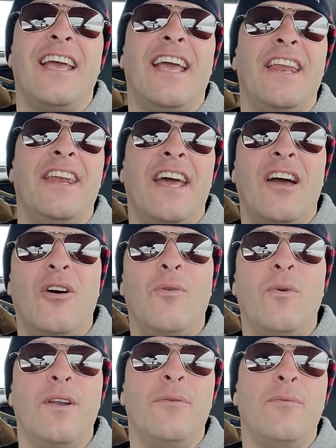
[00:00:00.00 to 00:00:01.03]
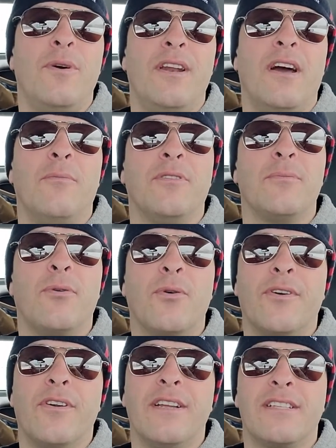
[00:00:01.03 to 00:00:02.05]
And now what went on with the
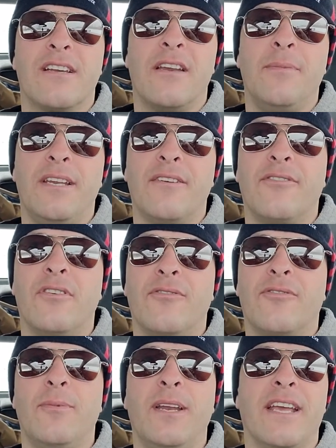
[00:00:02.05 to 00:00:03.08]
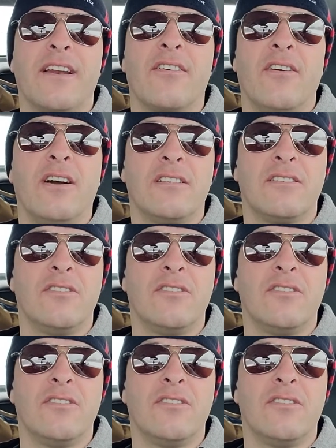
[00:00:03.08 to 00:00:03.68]
border, it's going to be difficult for me to get across.